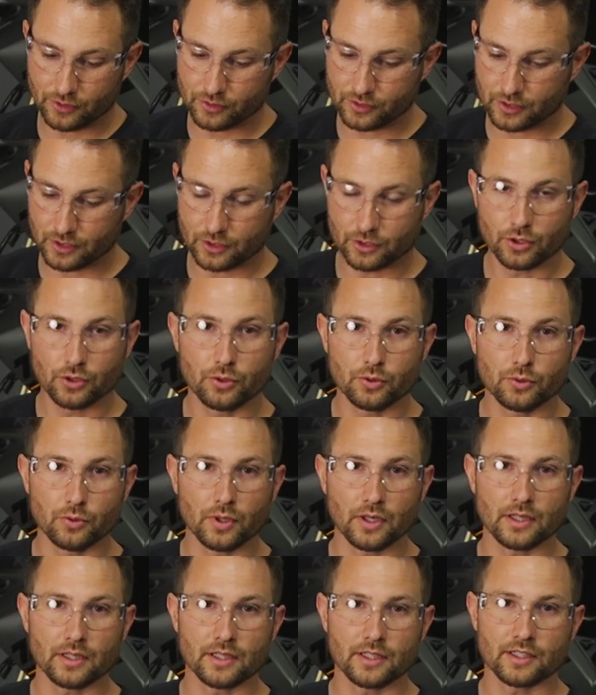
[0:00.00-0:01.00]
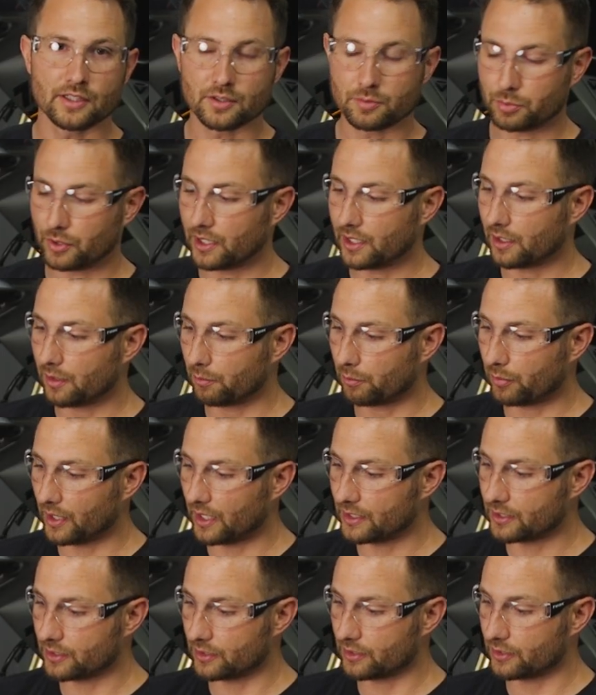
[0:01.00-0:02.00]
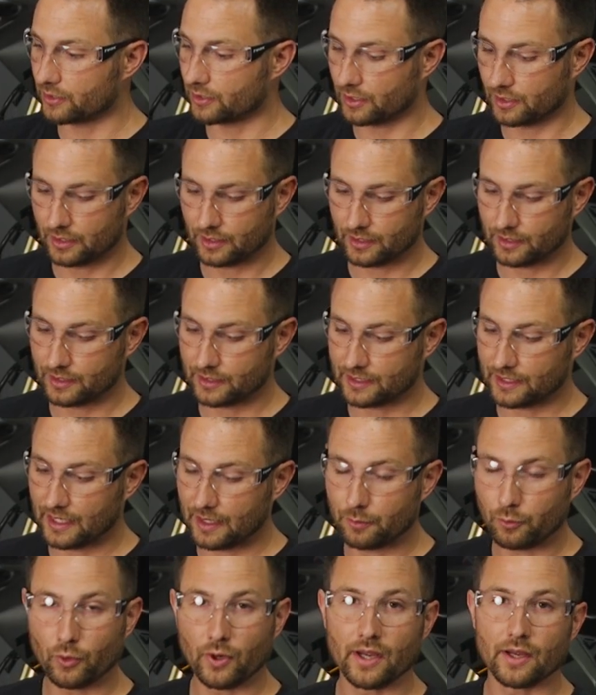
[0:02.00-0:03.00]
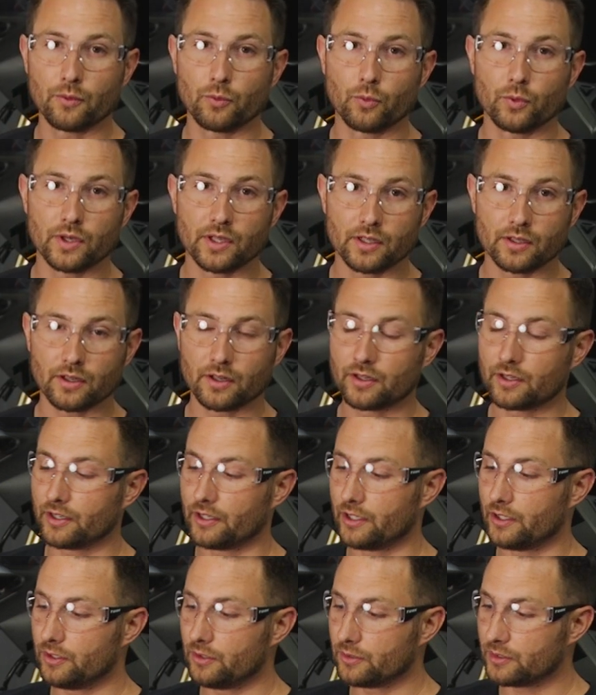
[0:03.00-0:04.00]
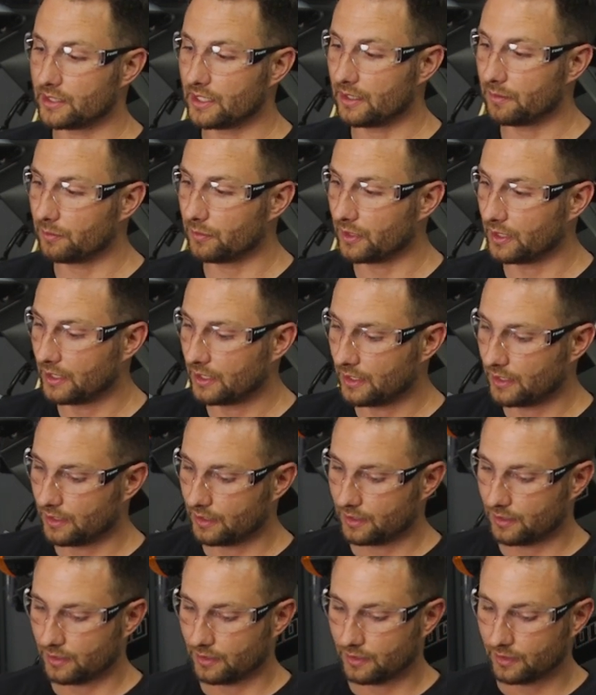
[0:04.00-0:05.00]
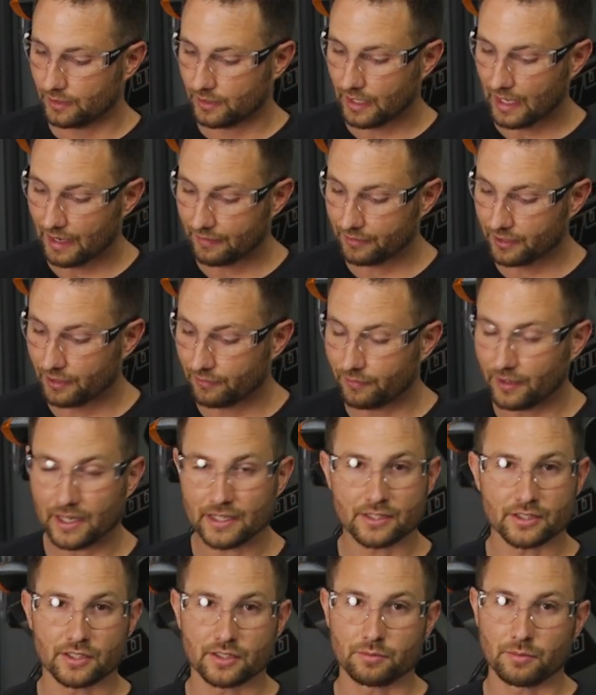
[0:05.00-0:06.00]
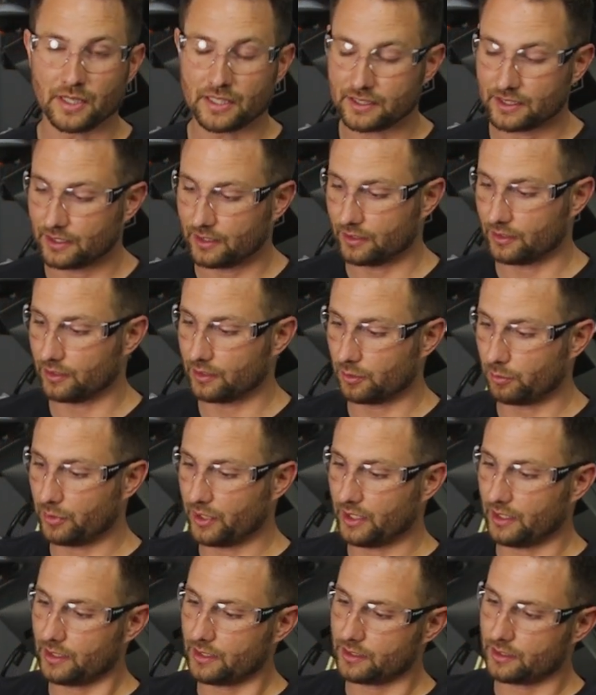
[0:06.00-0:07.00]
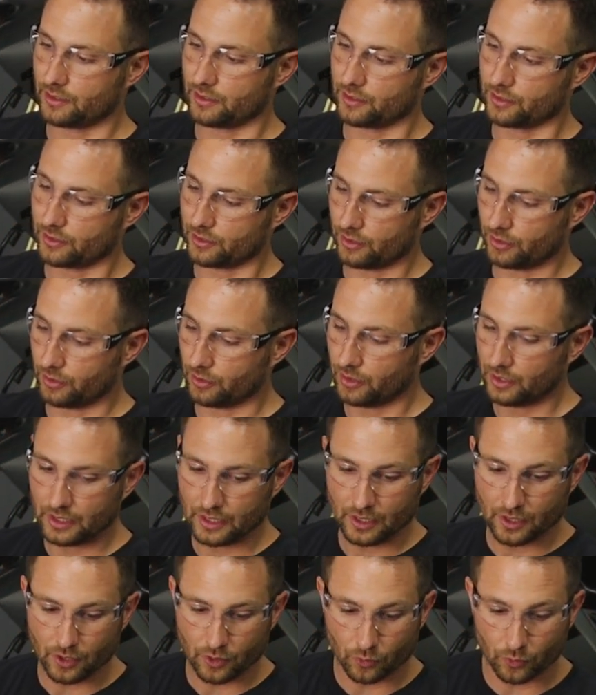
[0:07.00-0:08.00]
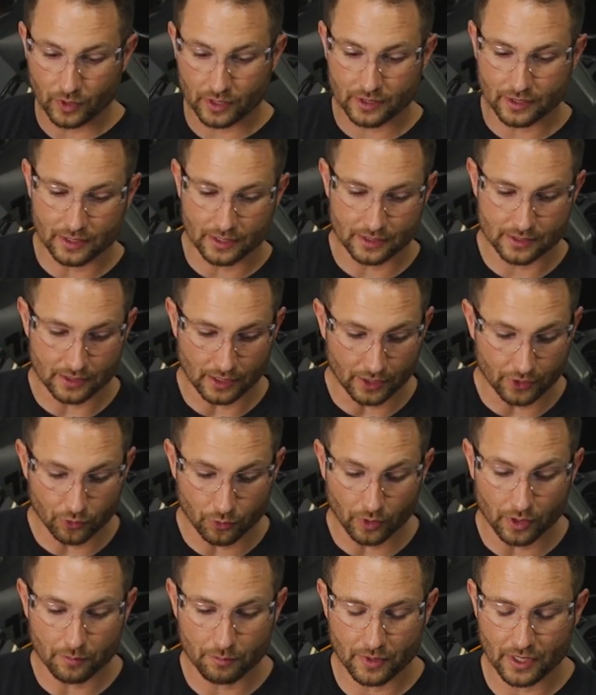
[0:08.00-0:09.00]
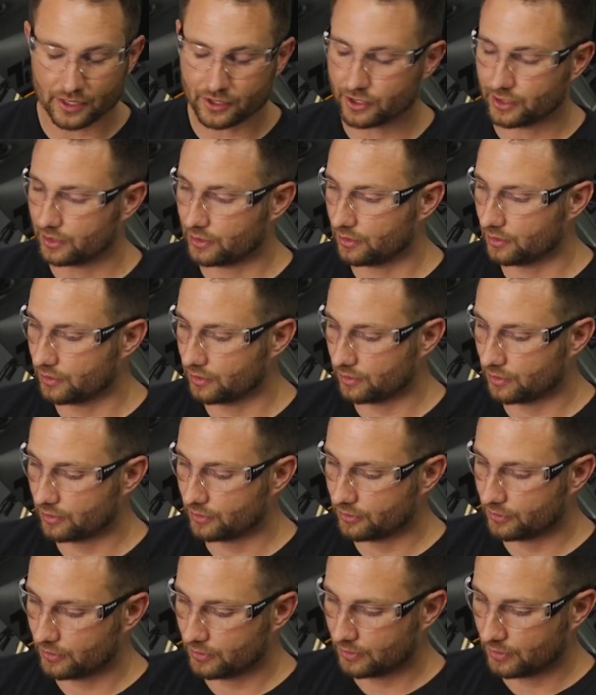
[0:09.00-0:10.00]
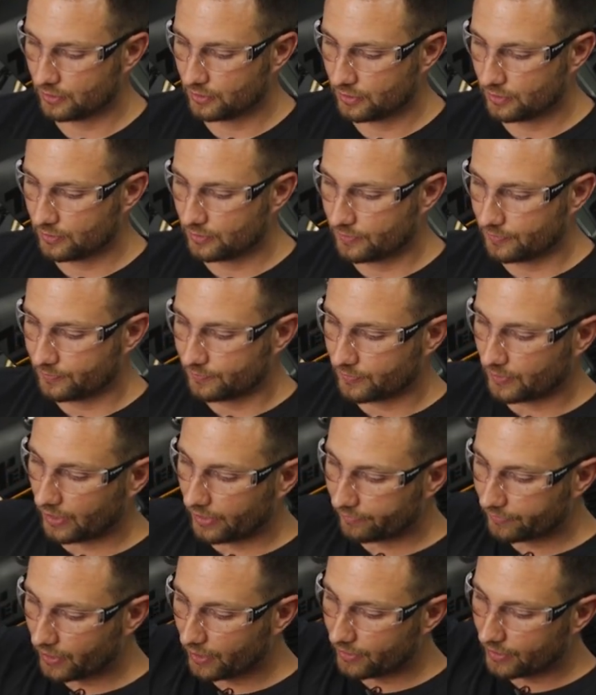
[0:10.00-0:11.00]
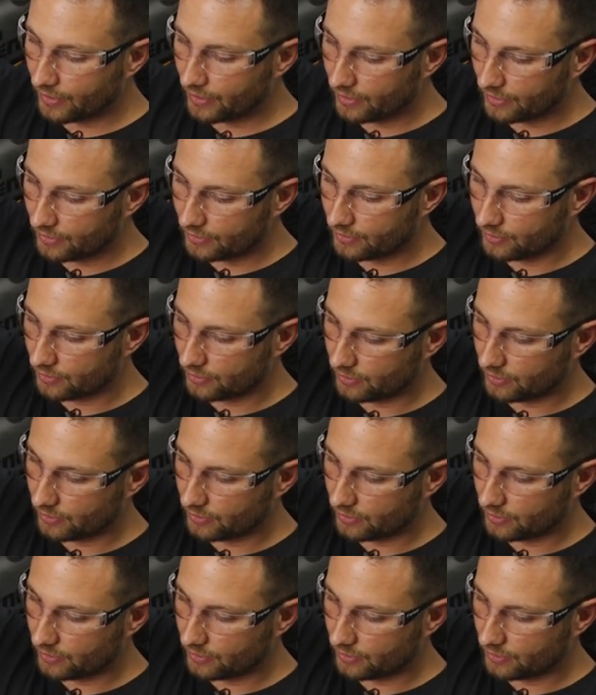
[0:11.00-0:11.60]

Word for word: use the two spring compressors the same way we are gonna use them having a vise just makes it a little bit easier. So with this, I do want to mention, I've gone ahead